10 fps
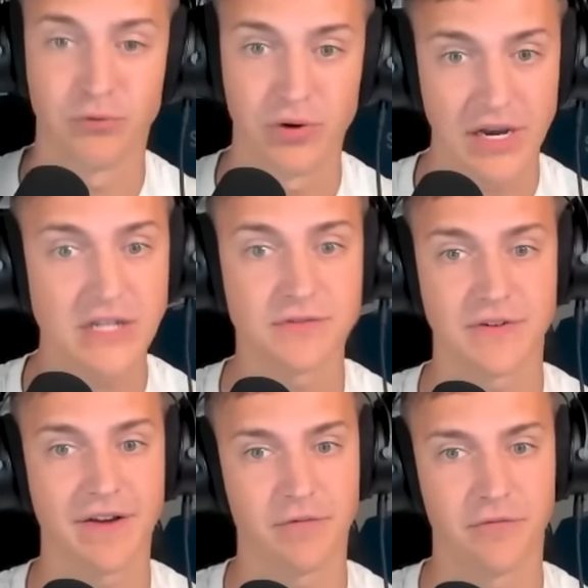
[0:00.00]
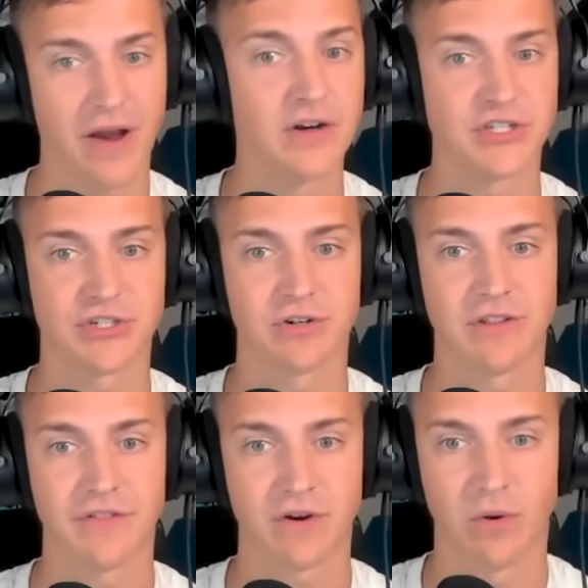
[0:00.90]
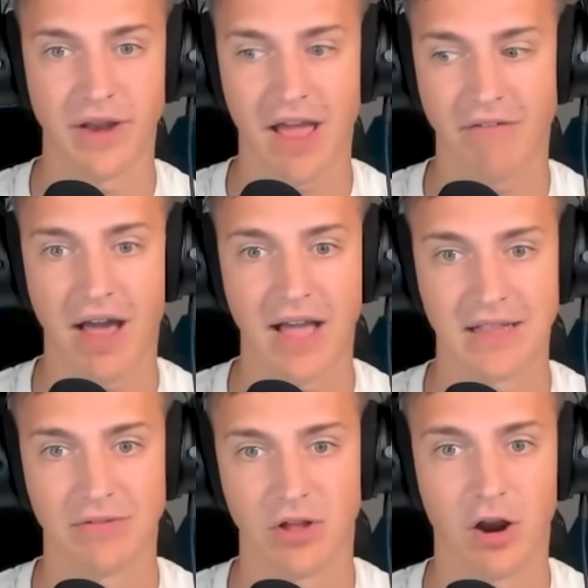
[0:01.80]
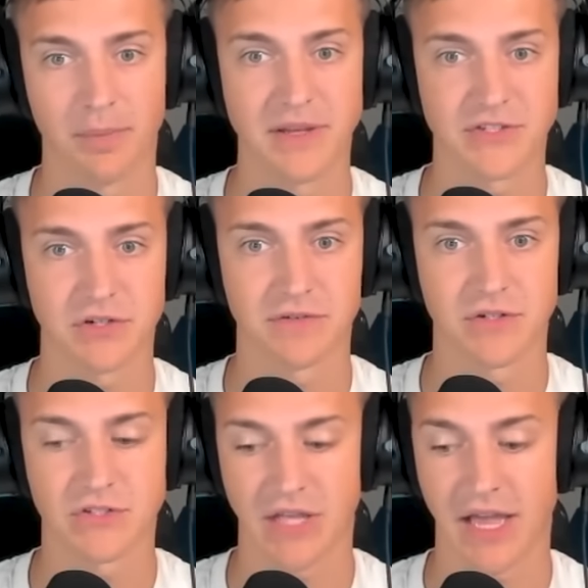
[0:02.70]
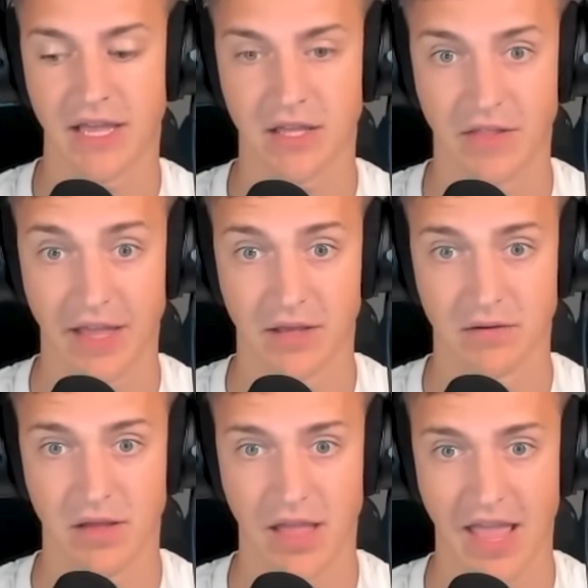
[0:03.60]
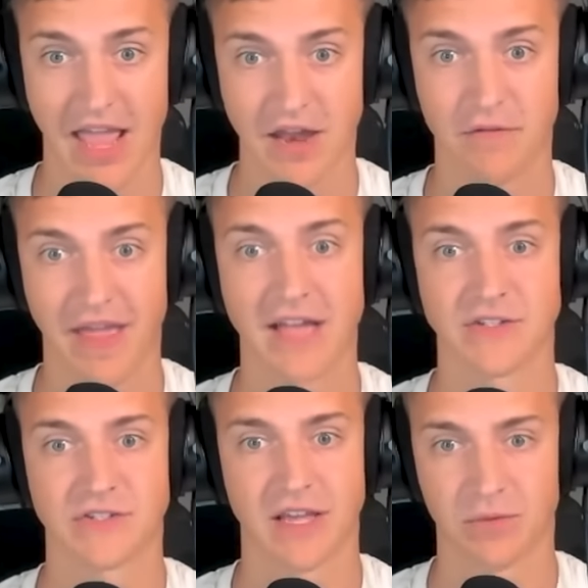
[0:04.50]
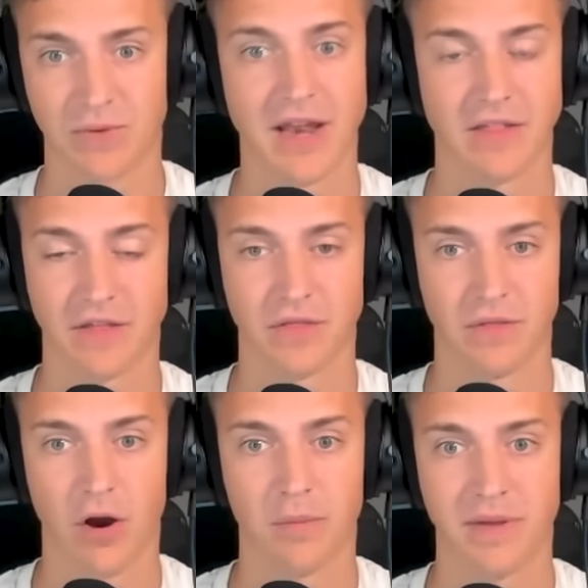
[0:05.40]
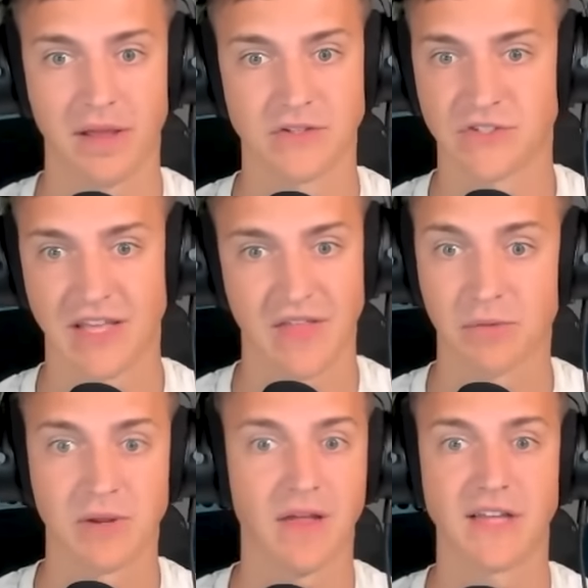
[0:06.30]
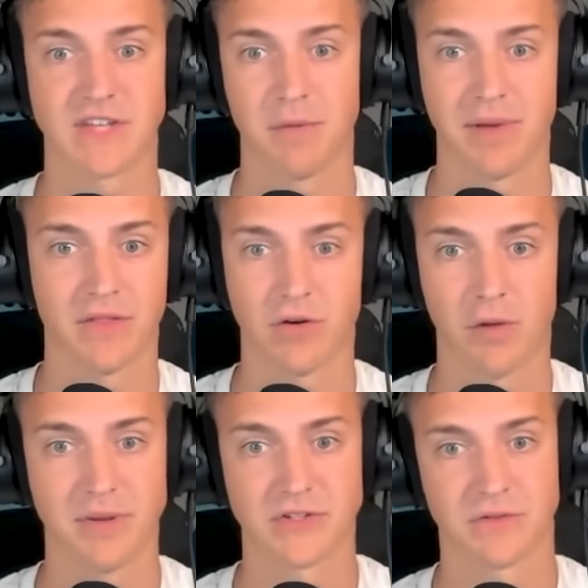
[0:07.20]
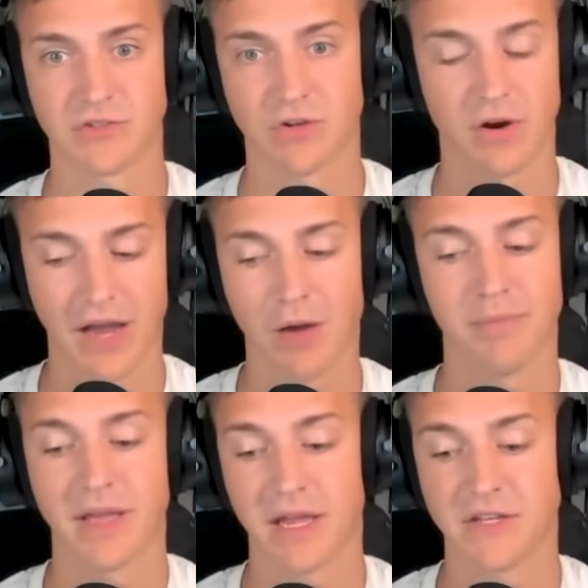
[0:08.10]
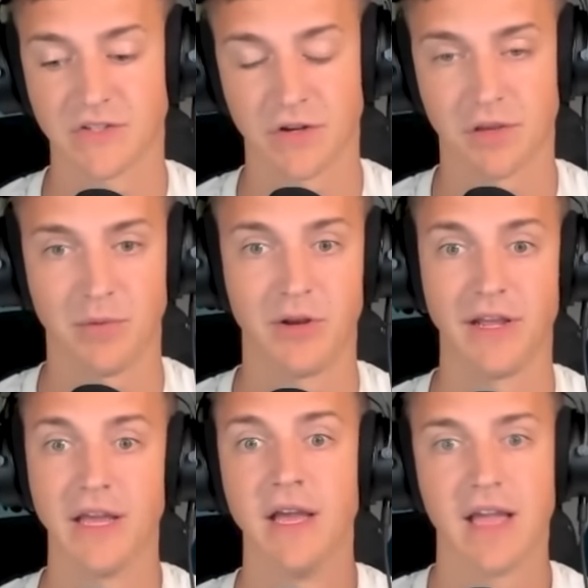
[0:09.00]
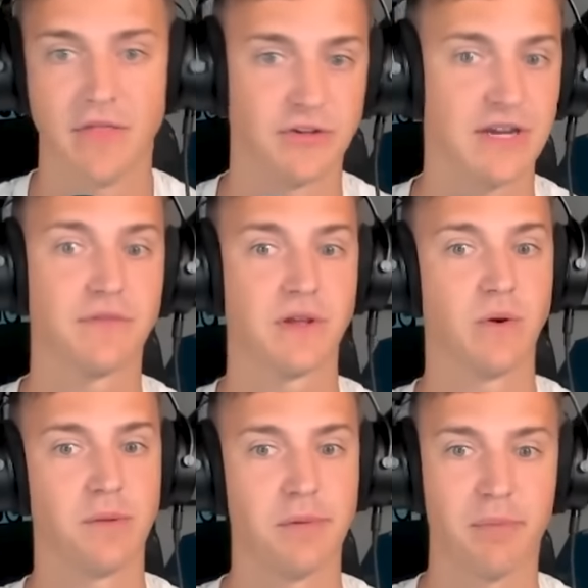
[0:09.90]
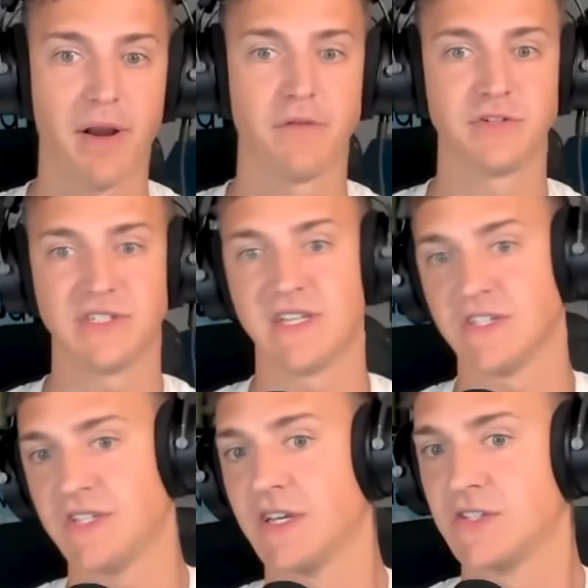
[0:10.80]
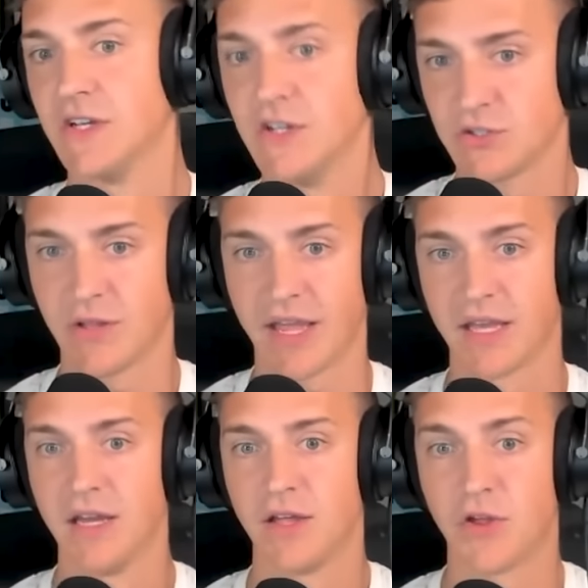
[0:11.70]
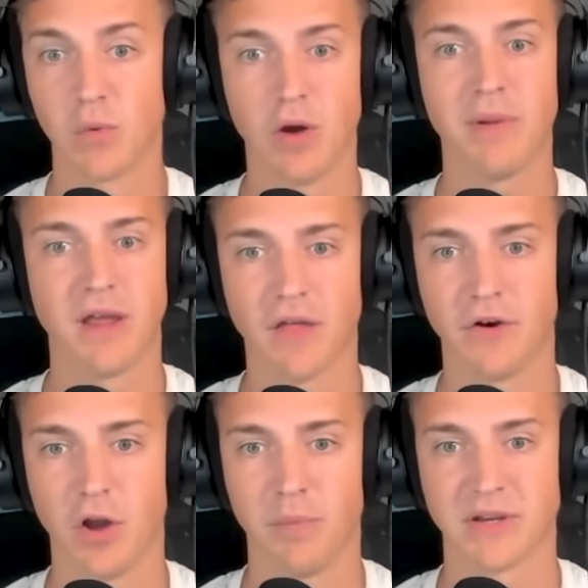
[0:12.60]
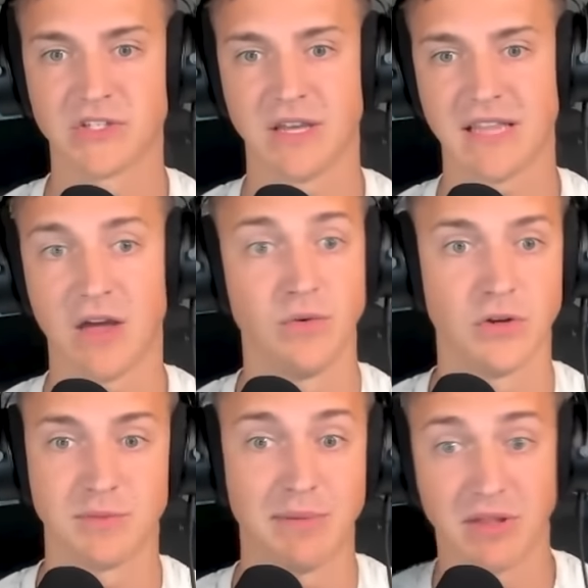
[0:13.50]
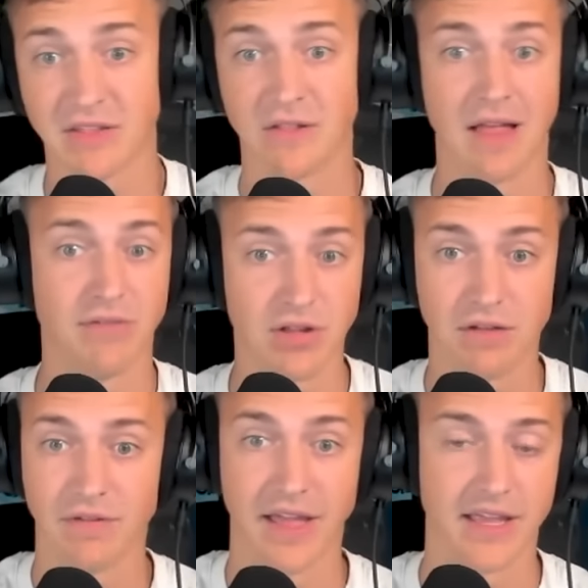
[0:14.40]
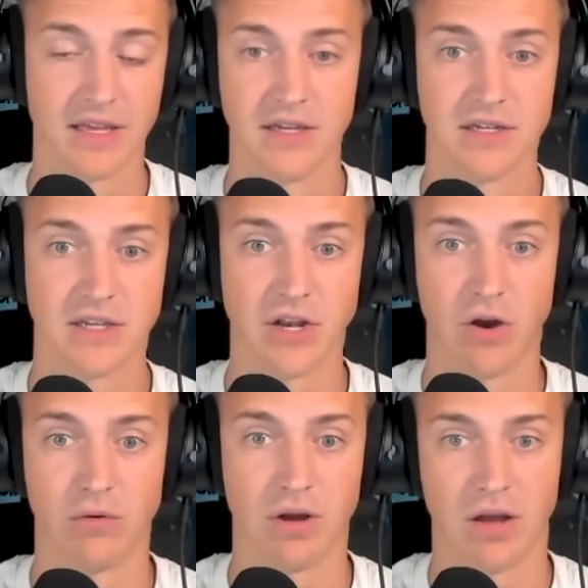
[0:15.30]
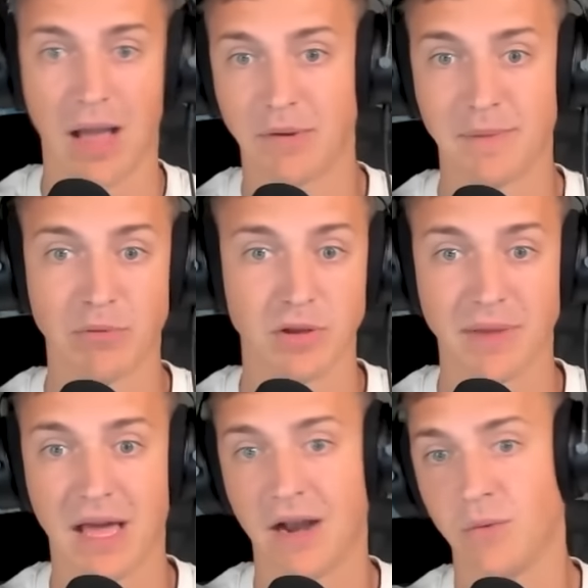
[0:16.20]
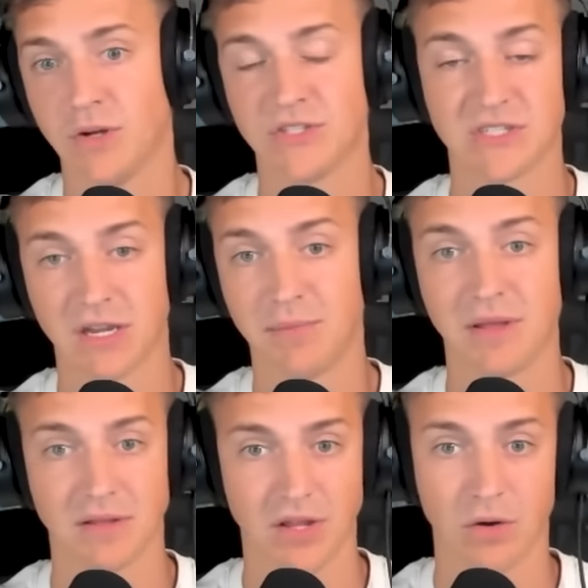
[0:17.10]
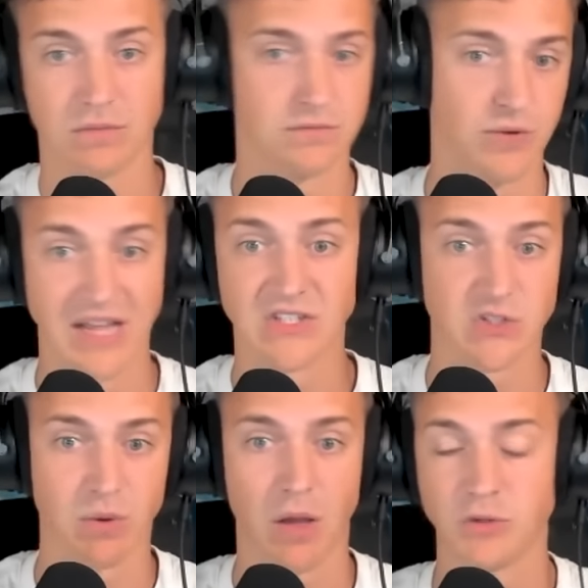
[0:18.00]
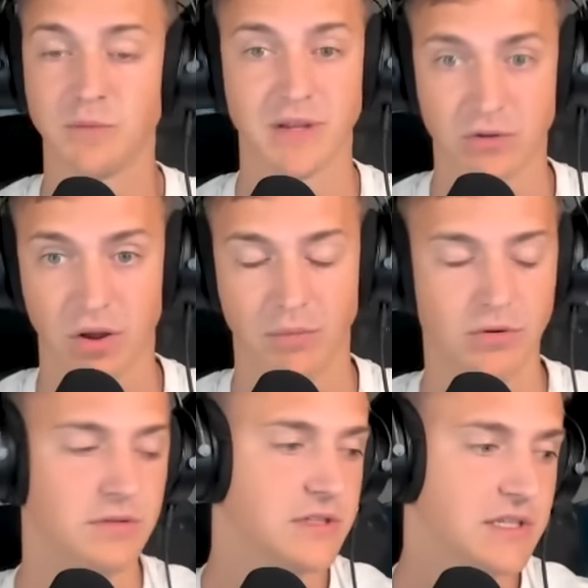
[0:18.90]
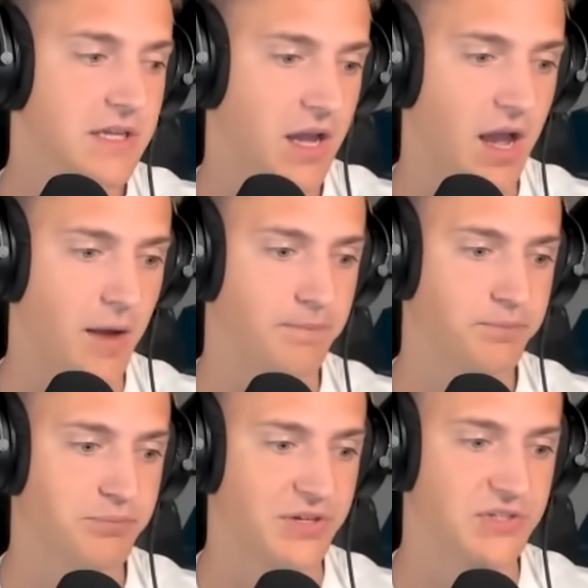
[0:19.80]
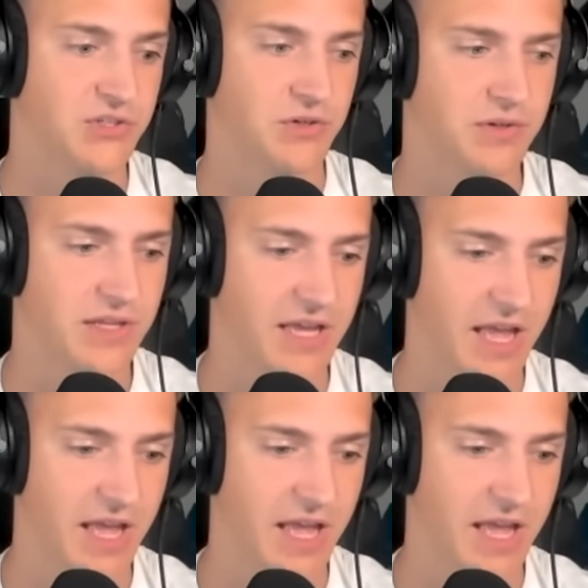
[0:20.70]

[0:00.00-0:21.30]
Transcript: pretty very sure that they're going to have high level RP servers. In advance, like ready, like RP is they realize how big their RP servers are and how big it is in their community, and they're definitely going to be prepared for GTA 6. So like, there will be another no pixel like that. Who knows? Maybe like the level of like, you know, how many people can be on at once is going to be, you know, raised as well, which would be incredible. But dude,